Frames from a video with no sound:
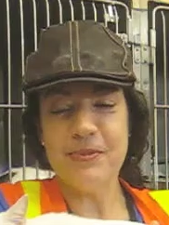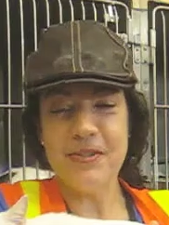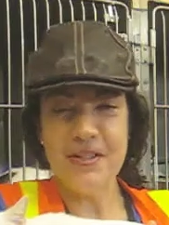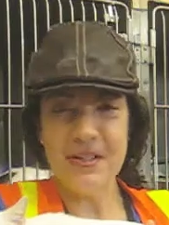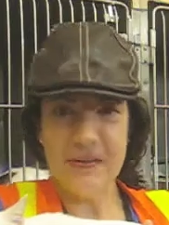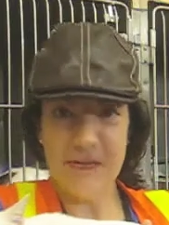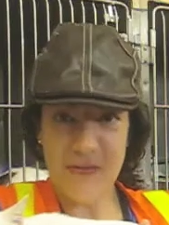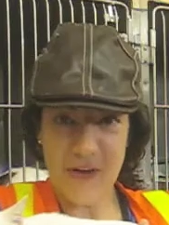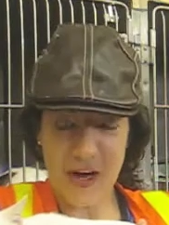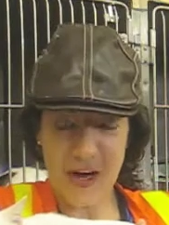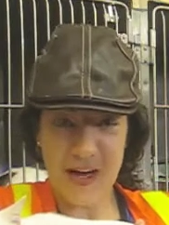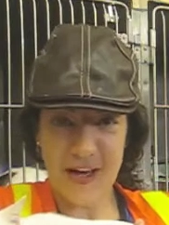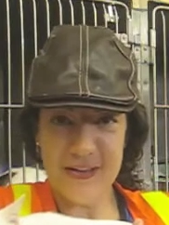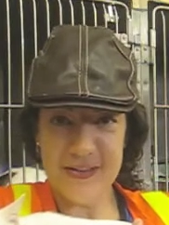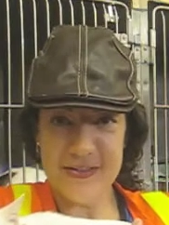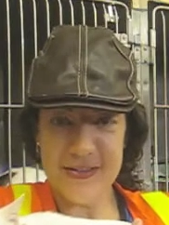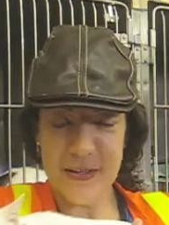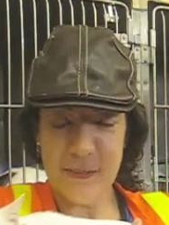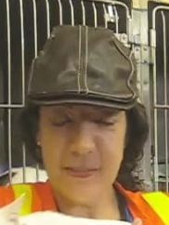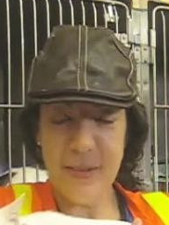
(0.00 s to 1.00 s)
and advice
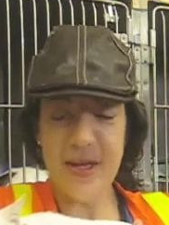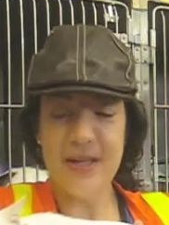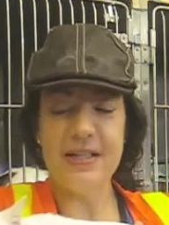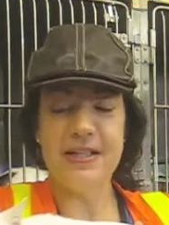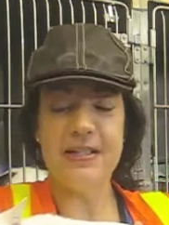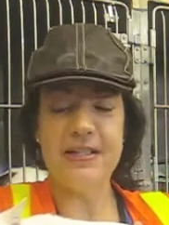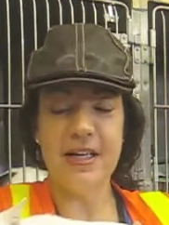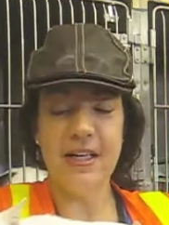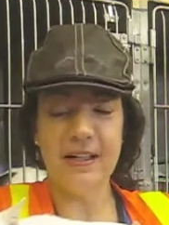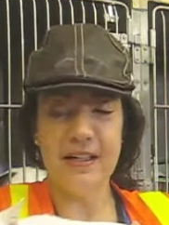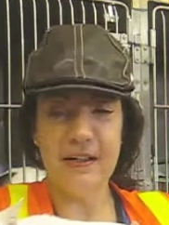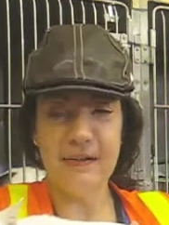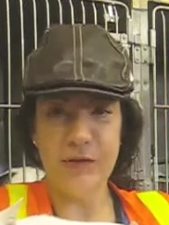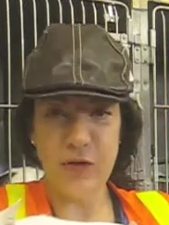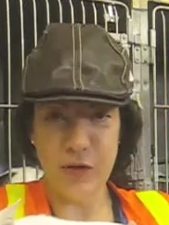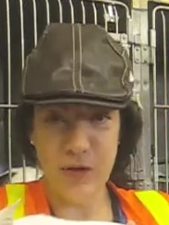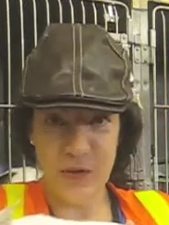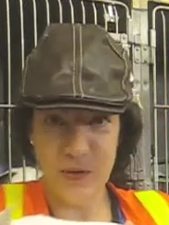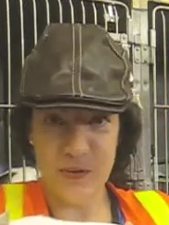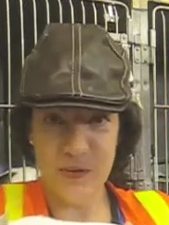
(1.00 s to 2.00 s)
that pet detectives
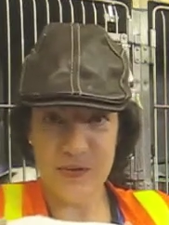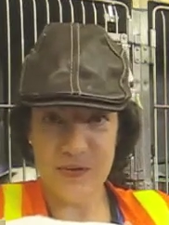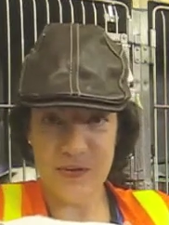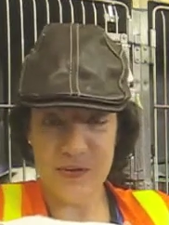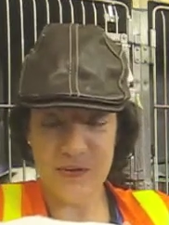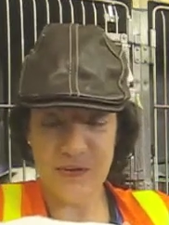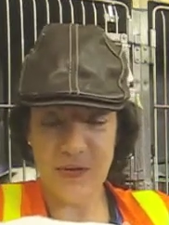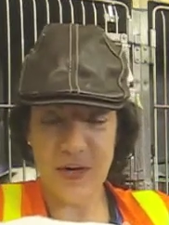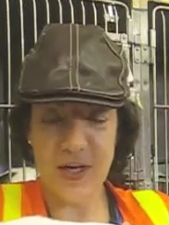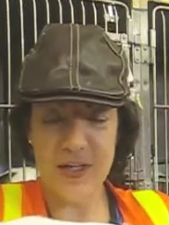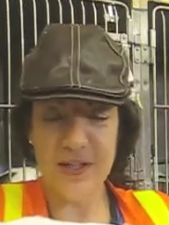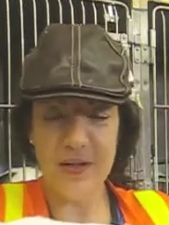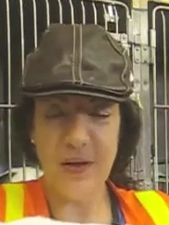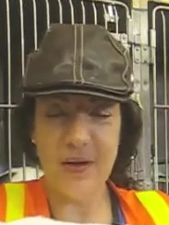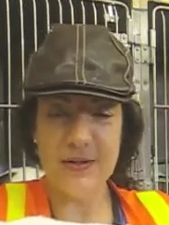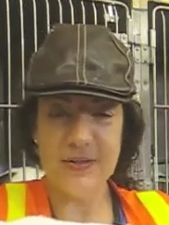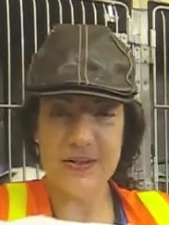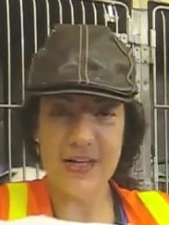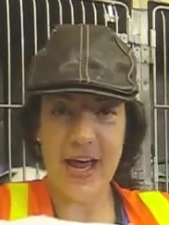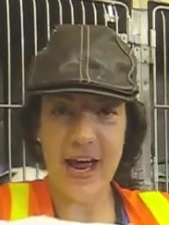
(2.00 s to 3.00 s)
use to find
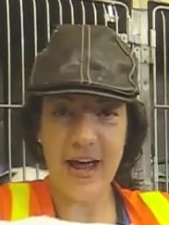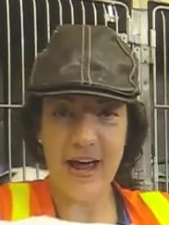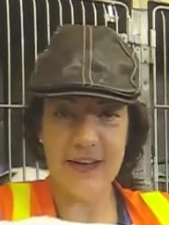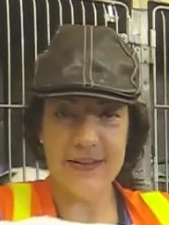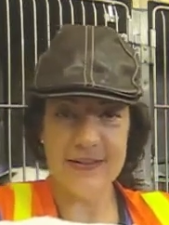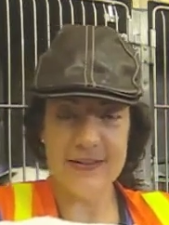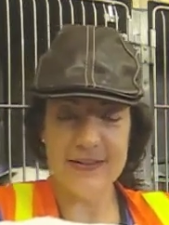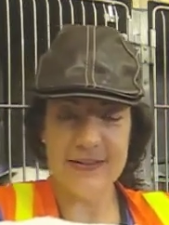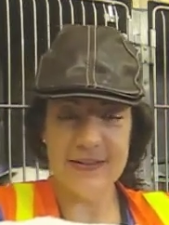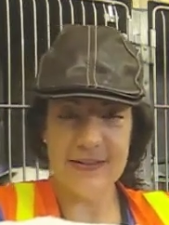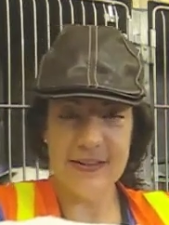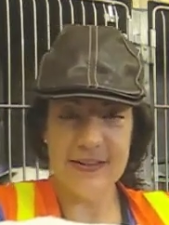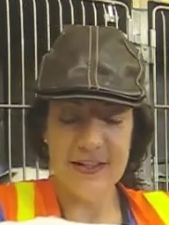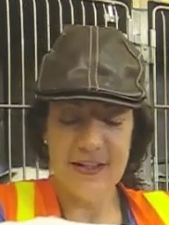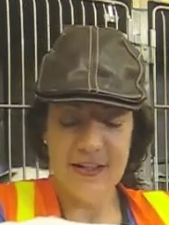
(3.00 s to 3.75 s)
lost cats